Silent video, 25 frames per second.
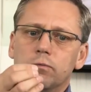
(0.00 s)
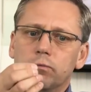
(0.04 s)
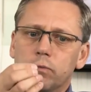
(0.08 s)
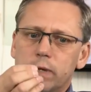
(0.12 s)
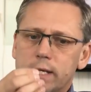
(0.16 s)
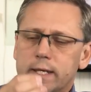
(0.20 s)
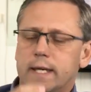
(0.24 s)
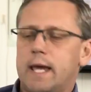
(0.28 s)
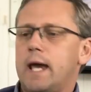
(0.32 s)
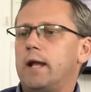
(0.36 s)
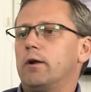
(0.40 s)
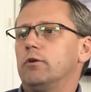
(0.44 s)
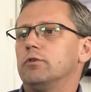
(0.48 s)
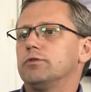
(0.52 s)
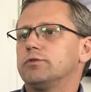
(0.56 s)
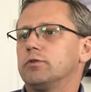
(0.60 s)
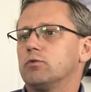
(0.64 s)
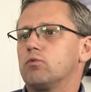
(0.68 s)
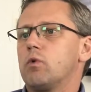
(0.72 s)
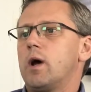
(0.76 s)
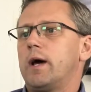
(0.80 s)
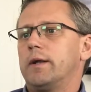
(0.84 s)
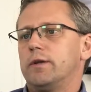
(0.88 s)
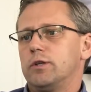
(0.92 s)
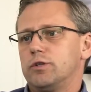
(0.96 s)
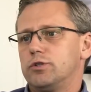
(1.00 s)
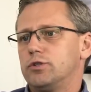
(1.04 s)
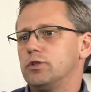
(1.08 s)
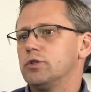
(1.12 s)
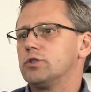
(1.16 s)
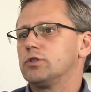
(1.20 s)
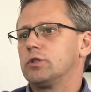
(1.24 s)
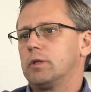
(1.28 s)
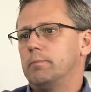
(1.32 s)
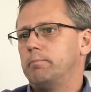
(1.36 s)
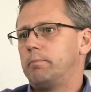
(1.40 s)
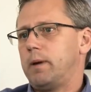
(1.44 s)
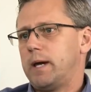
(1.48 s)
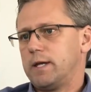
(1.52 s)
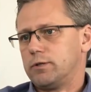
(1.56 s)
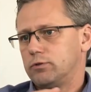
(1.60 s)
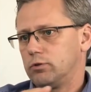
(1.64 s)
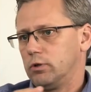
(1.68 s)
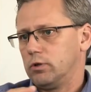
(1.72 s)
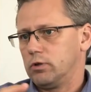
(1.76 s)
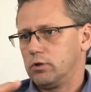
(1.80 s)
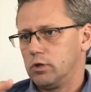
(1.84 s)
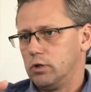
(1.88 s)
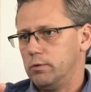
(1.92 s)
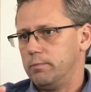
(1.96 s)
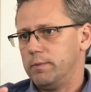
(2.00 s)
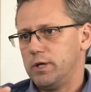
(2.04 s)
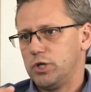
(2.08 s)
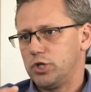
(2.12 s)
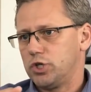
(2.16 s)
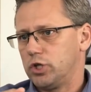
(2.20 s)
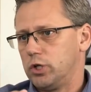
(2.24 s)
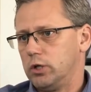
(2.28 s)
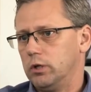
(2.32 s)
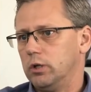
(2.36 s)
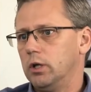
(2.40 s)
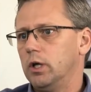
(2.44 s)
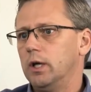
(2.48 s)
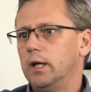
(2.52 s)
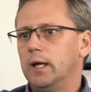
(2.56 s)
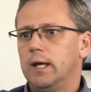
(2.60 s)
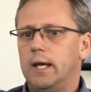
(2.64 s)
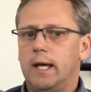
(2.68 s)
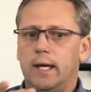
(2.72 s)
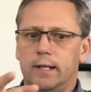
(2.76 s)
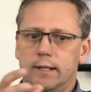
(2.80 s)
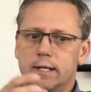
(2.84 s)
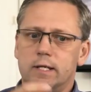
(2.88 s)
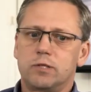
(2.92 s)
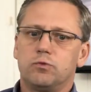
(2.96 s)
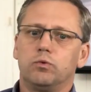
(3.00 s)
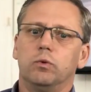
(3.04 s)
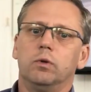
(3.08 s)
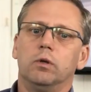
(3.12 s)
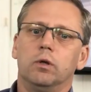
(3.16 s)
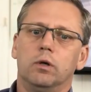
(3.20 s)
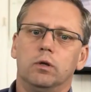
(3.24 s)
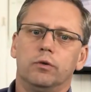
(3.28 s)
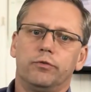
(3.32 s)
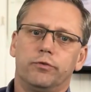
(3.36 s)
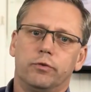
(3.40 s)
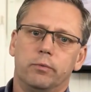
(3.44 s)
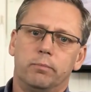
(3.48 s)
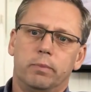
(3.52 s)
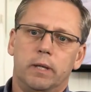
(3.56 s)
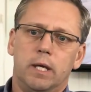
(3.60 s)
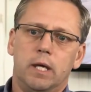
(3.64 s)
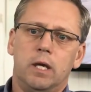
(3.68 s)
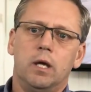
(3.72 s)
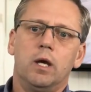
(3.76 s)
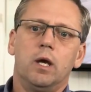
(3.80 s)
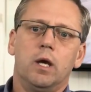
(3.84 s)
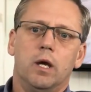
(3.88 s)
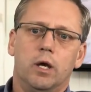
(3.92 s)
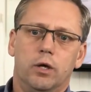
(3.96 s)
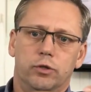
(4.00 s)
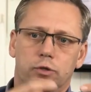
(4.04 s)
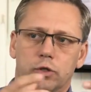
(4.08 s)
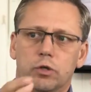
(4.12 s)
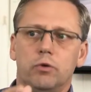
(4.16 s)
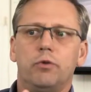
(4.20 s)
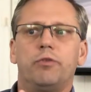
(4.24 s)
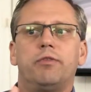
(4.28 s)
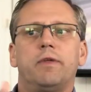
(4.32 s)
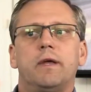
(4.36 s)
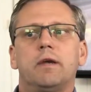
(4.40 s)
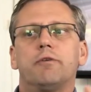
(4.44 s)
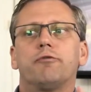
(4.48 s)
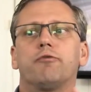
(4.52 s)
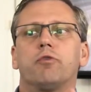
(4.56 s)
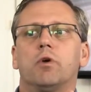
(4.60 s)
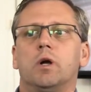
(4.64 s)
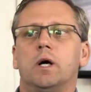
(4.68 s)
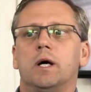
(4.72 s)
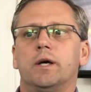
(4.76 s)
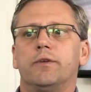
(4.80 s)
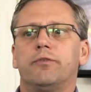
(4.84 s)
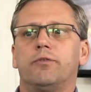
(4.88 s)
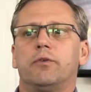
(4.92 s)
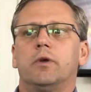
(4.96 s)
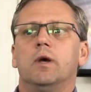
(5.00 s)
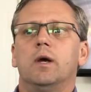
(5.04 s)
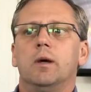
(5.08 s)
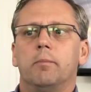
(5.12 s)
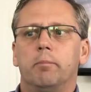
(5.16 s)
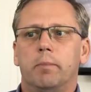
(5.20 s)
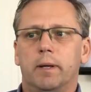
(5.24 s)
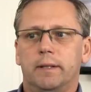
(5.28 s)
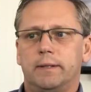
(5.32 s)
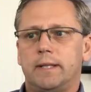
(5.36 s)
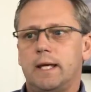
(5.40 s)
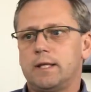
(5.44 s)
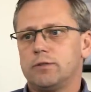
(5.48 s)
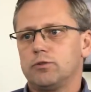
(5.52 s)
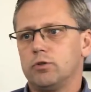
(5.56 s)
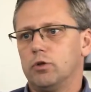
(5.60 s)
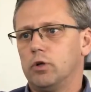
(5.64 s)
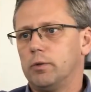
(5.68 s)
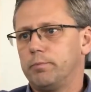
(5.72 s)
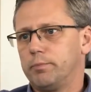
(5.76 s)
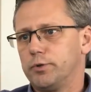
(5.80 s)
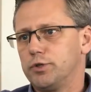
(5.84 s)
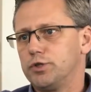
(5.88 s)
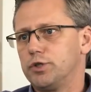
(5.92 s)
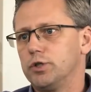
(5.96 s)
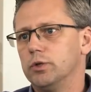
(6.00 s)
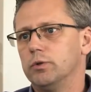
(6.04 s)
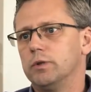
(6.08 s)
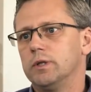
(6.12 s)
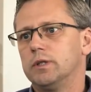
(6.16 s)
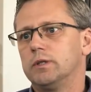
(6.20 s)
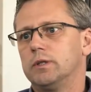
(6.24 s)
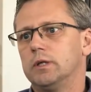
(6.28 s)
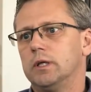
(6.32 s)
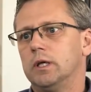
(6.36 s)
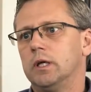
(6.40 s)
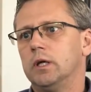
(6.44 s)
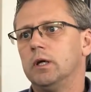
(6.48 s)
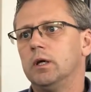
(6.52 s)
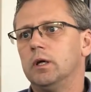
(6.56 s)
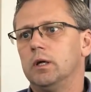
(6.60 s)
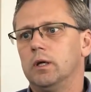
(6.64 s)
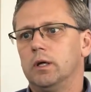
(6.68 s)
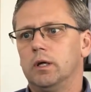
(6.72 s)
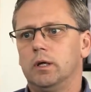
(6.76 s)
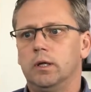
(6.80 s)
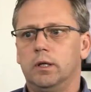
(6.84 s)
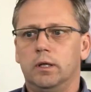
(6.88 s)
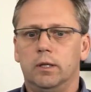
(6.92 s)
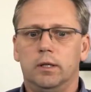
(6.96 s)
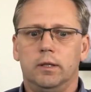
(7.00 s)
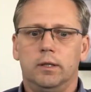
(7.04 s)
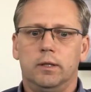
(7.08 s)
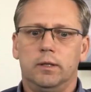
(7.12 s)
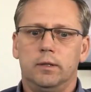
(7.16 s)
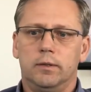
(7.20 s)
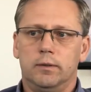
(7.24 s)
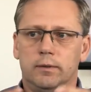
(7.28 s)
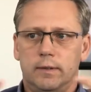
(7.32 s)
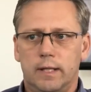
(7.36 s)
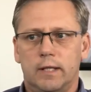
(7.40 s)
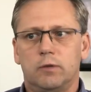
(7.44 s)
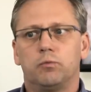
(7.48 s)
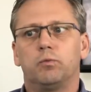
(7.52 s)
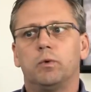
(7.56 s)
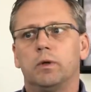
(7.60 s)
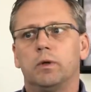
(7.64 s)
We can also run the system based on a commission. And this will also be a new thing for us, but that's an opportunity that